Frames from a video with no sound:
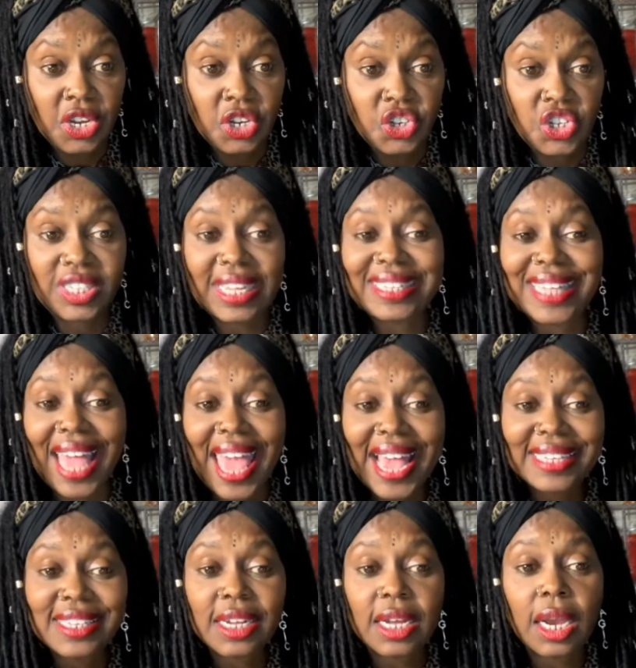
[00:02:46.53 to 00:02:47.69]
She says,
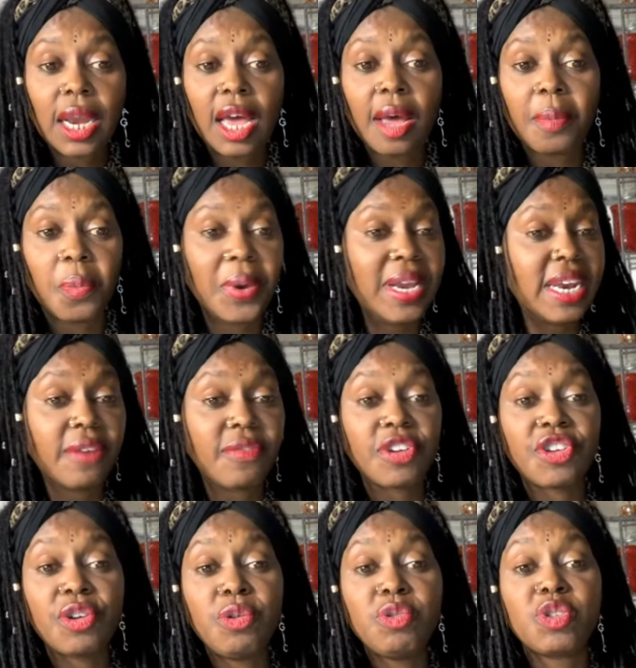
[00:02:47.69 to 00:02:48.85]
as a club, we never
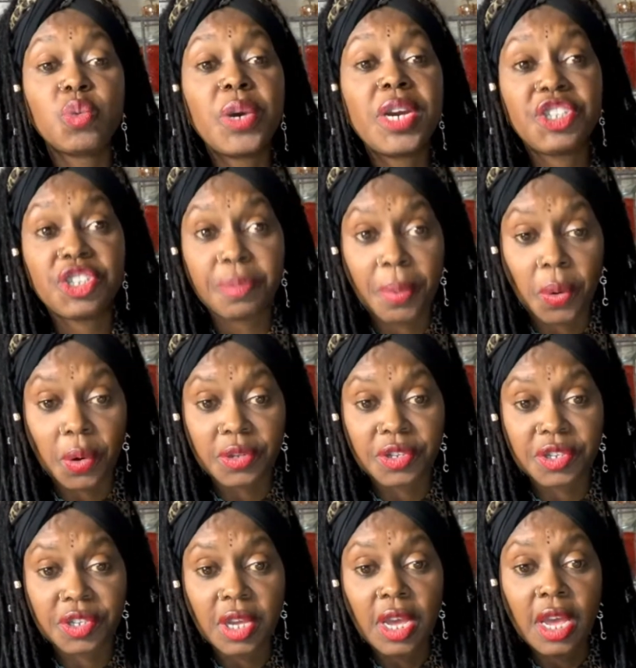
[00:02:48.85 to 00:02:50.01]
use Ouija
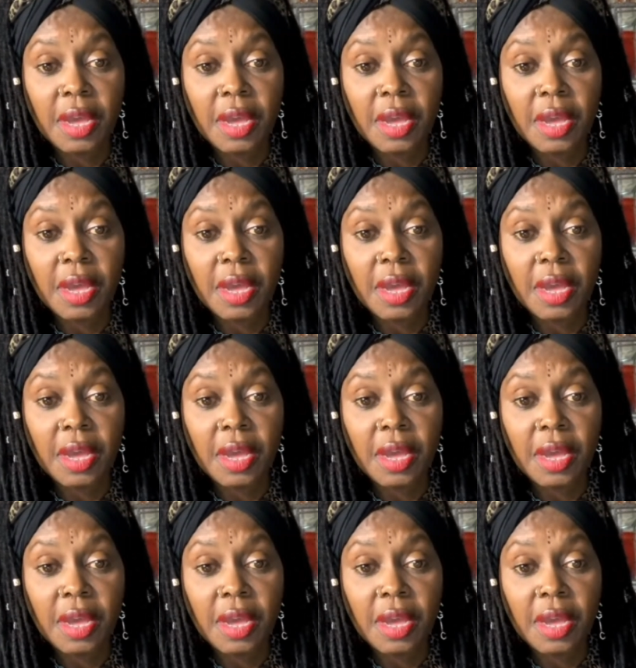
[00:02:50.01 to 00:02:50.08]
boards,